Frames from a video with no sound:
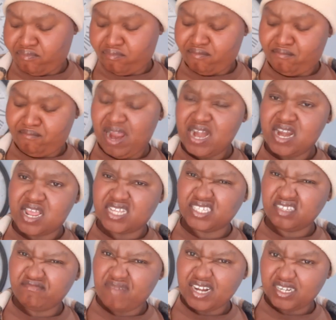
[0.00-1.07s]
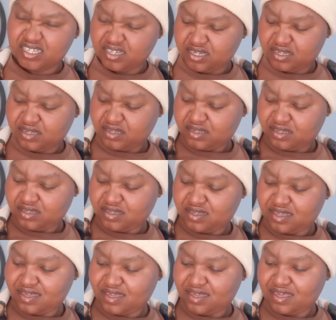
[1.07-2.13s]
Money, so money.
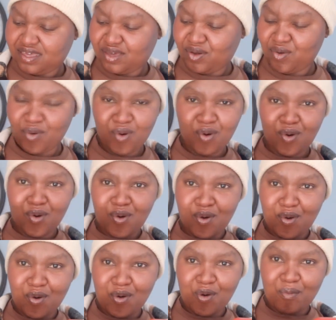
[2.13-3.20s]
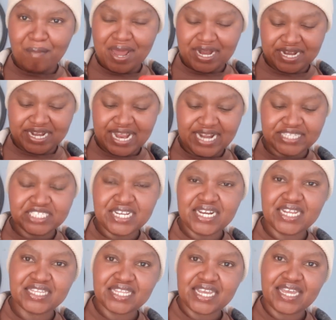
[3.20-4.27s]
Woo, Marunari
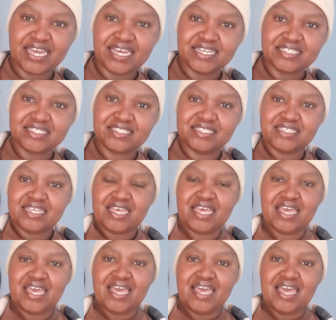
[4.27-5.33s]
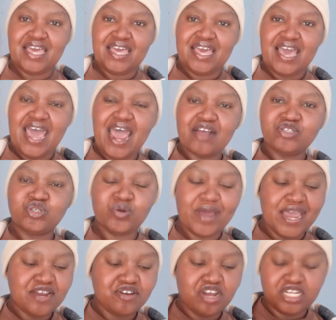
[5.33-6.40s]
Chelete, guys. How do
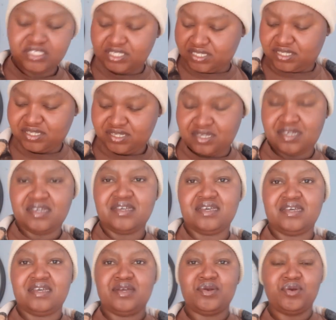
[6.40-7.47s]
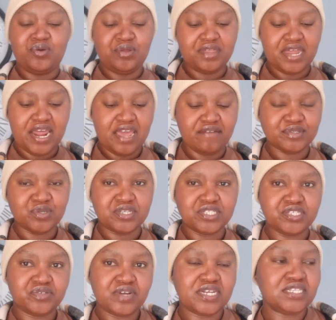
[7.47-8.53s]
I not know that I have
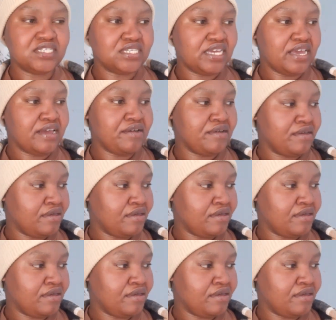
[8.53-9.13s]
20 rand in here?